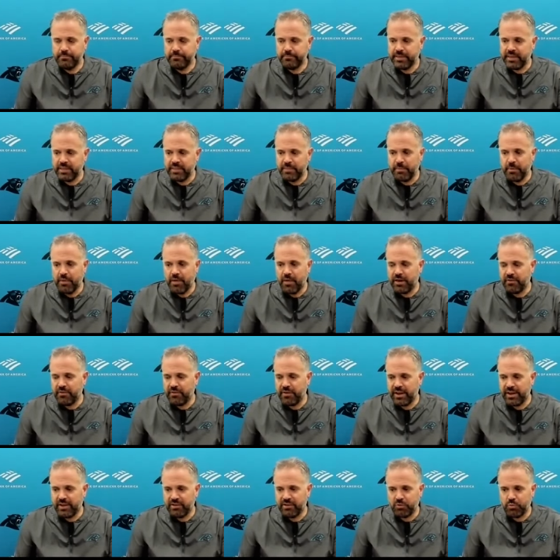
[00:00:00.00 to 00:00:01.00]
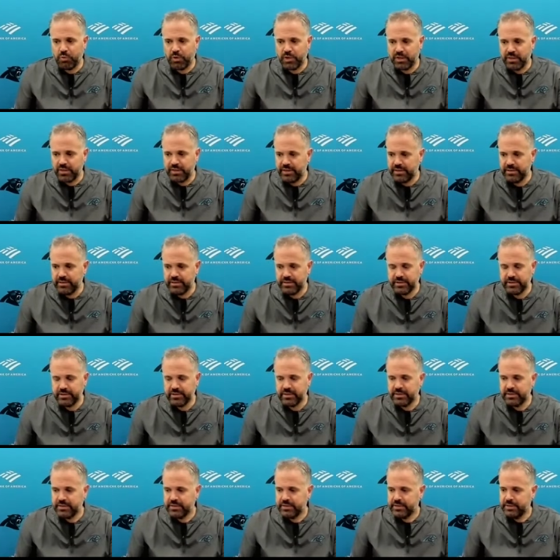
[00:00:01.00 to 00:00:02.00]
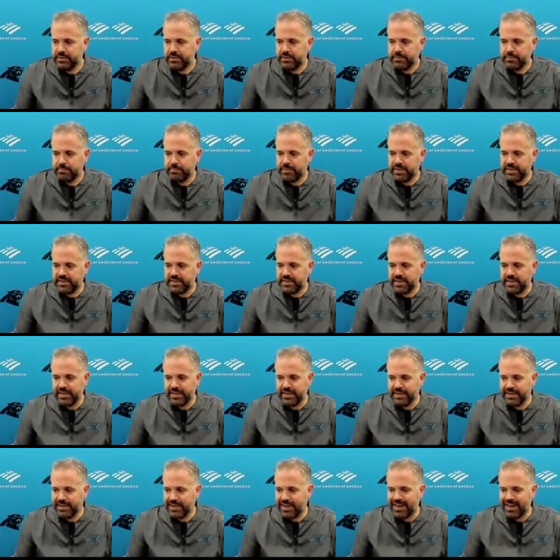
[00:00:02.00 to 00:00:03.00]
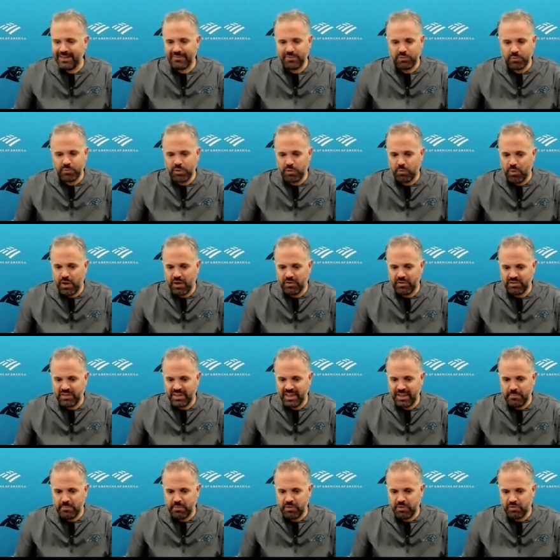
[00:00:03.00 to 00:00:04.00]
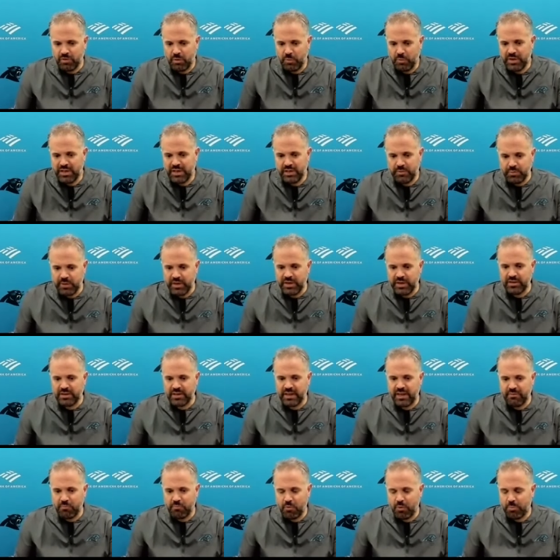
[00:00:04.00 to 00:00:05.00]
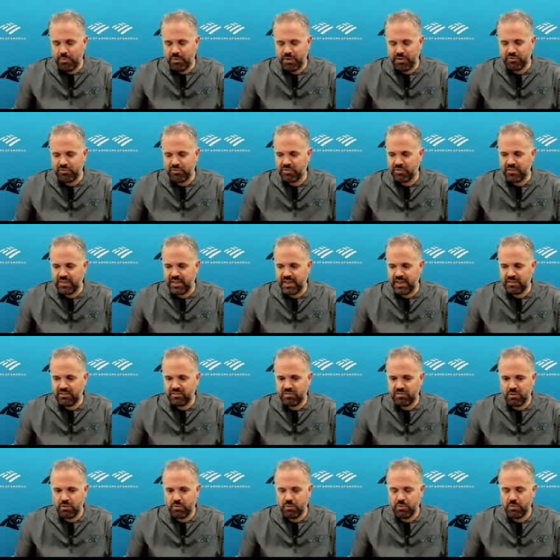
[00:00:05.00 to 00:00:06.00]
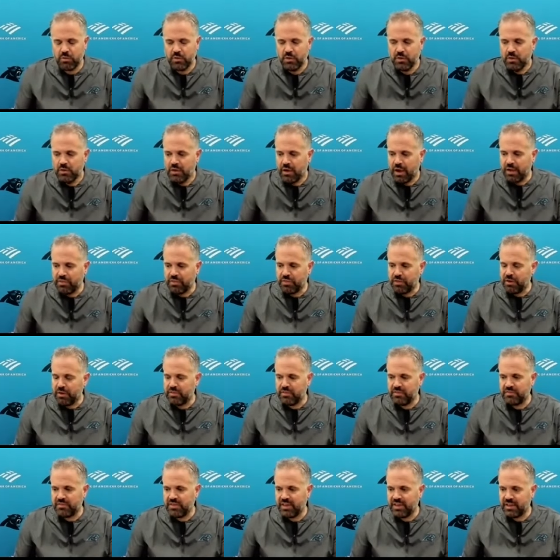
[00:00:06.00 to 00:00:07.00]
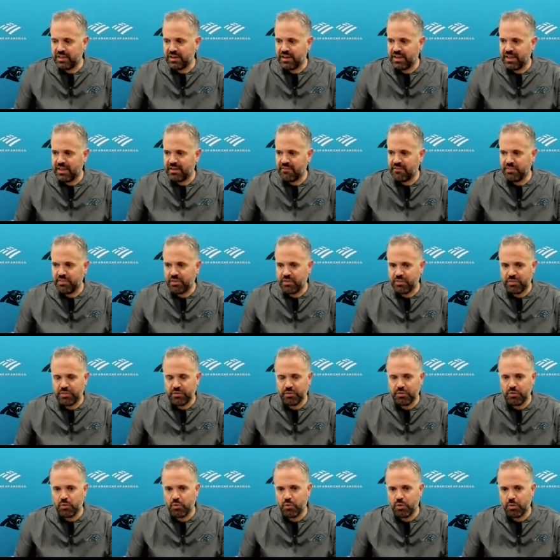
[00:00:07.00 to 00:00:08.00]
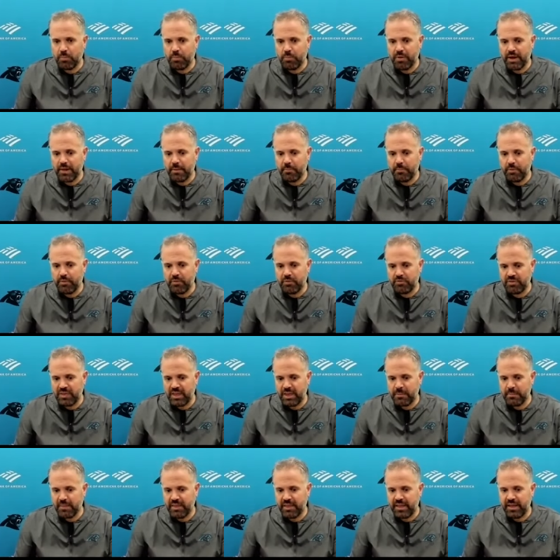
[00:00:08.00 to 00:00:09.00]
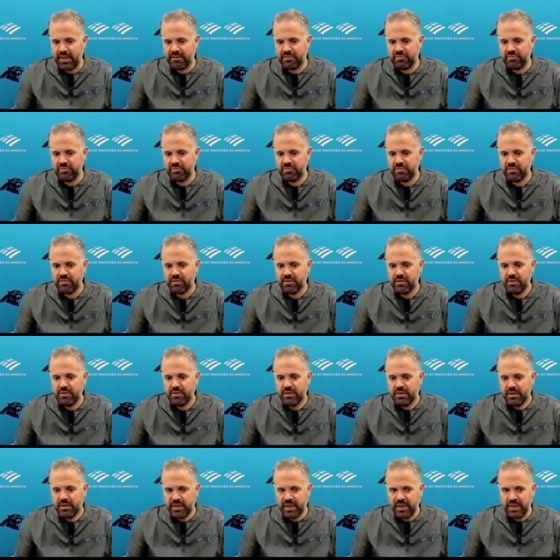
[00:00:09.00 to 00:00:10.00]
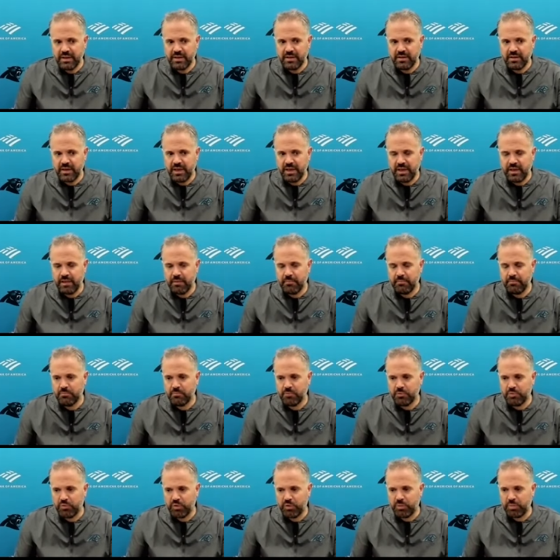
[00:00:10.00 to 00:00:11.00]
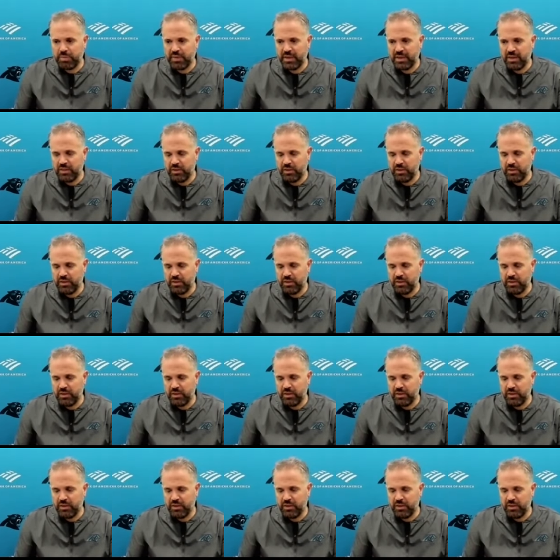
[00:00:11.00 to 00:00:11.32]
get the ball out of their hands quickly. But I'd have to really watch the tape. You know, we need to have more pressure than that. So I thought in the second half, about the third quarter, Brian Burns came alive and was really playing a